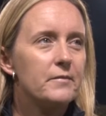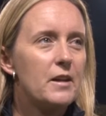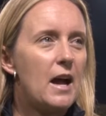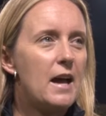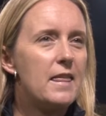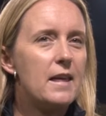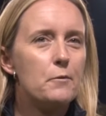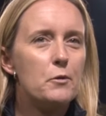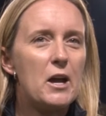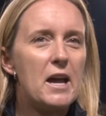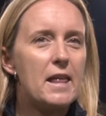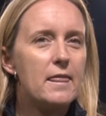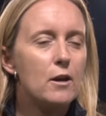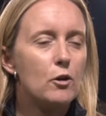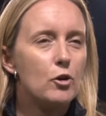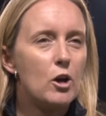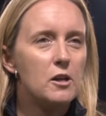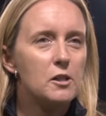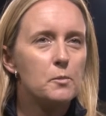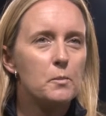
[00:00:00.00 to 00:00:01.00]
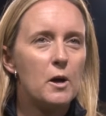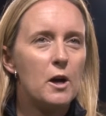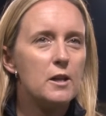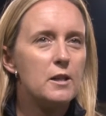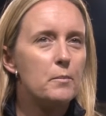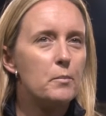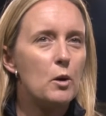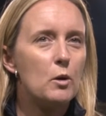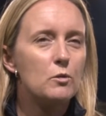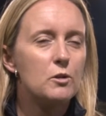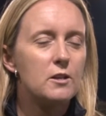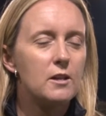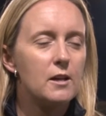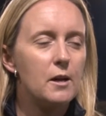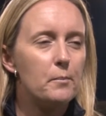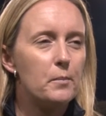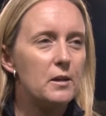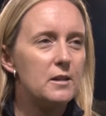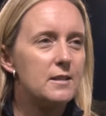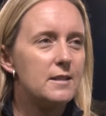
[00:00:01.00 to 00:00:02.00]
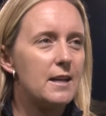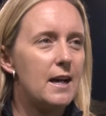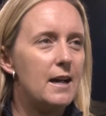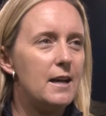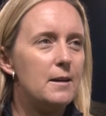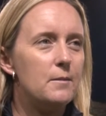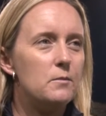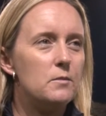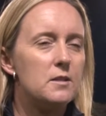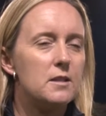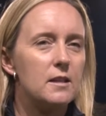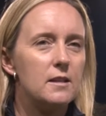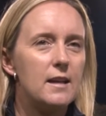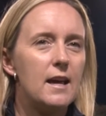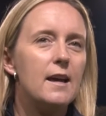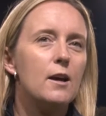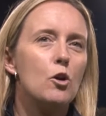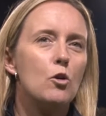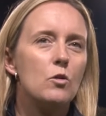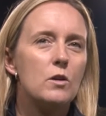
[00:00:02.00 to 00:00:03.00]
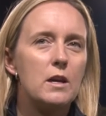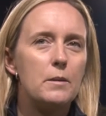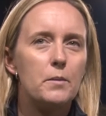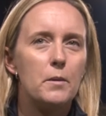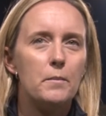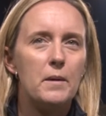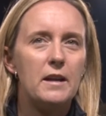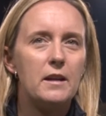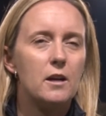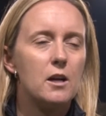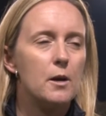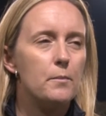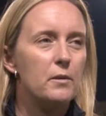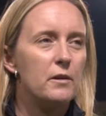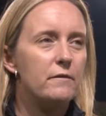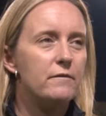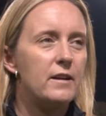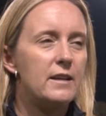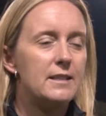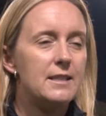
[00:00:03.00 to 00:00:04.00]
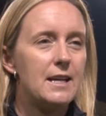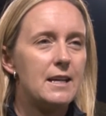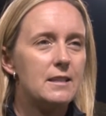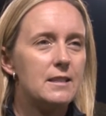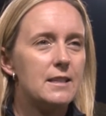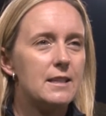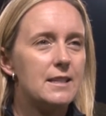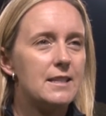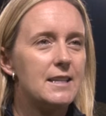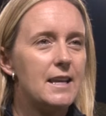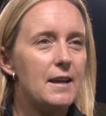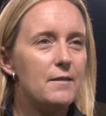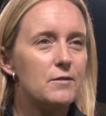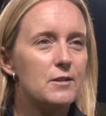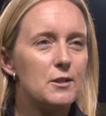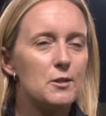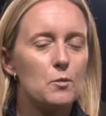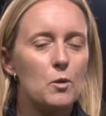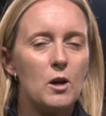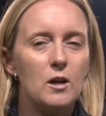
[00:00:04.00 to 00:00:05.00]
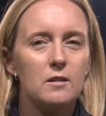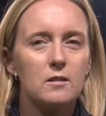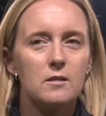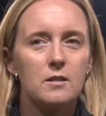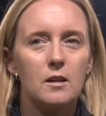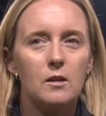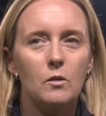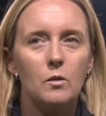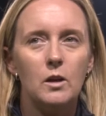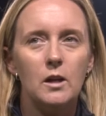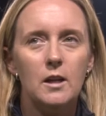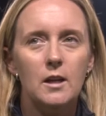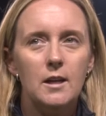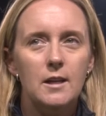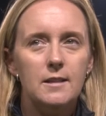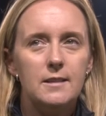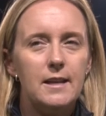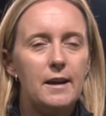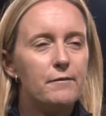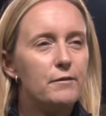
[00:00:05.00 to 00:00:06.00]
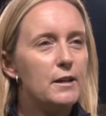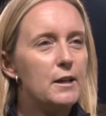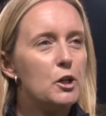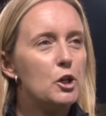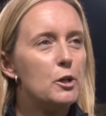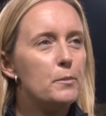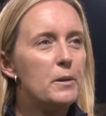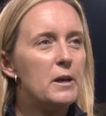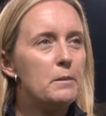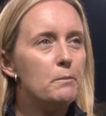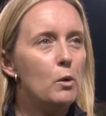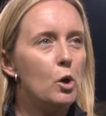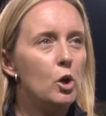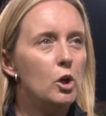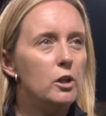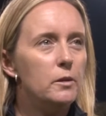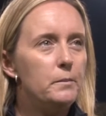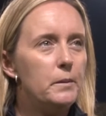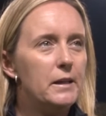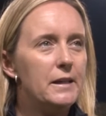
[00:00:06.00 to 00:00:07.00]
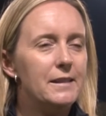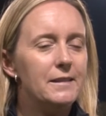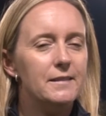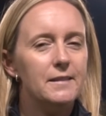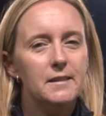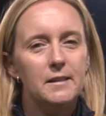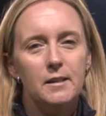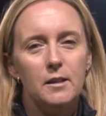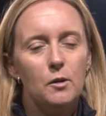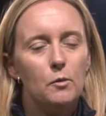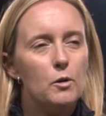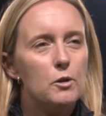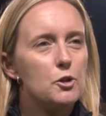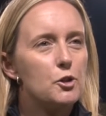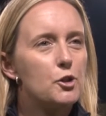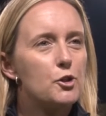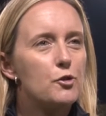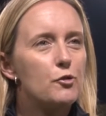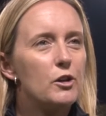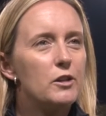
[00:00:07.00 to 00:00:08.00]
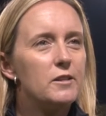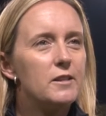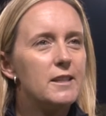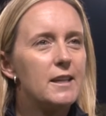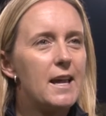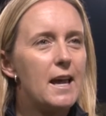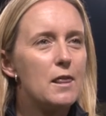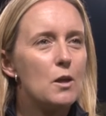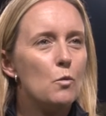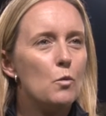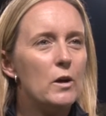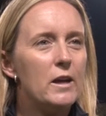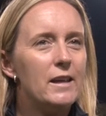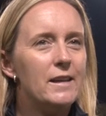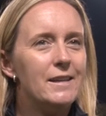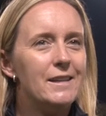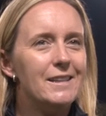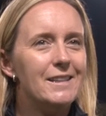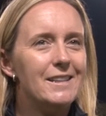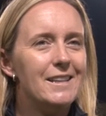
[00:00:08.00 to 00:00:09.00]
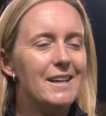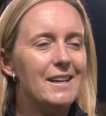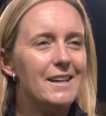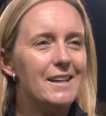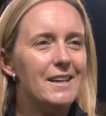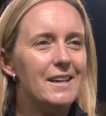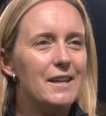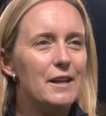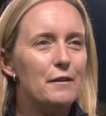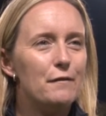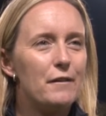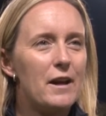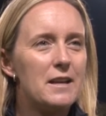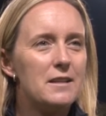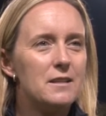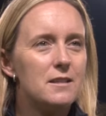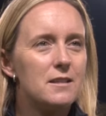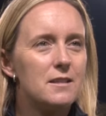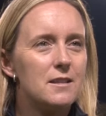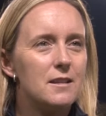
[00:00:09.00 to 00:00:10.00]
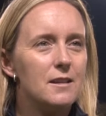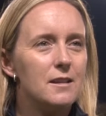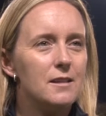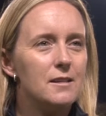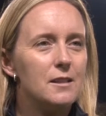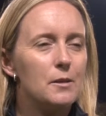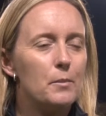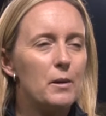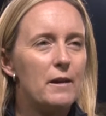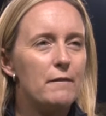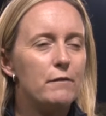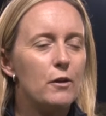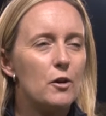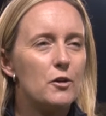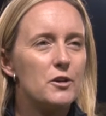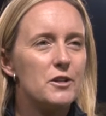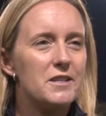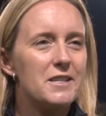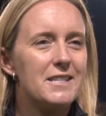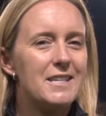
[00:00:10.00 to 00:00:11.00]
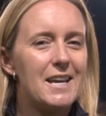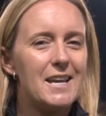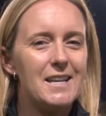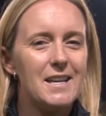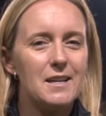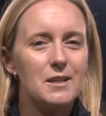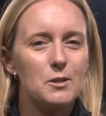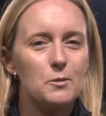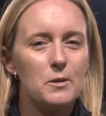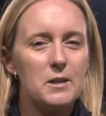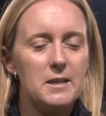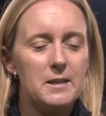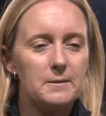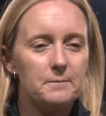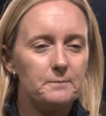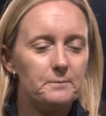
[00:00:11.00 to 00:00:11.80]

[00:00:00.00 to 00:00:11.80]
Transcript: I think we hit the crossbar and the post a couple of times, and their goalkeeper made a couple of fantastic saves as well. So definitely could have been more, but we're just thrilled to get the win and advance to play Florida State next week.